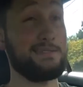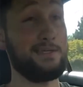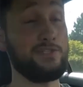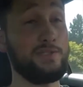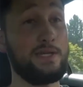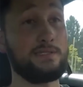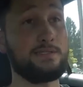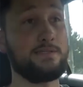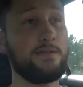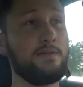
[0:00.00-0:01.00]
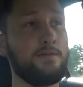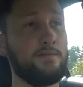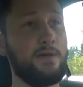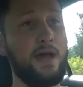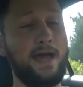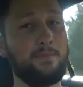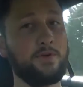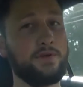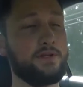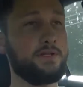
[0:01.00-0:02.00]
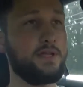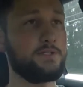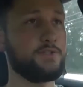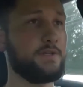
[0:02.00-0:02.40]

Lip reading: engine that's a hybrid and electric.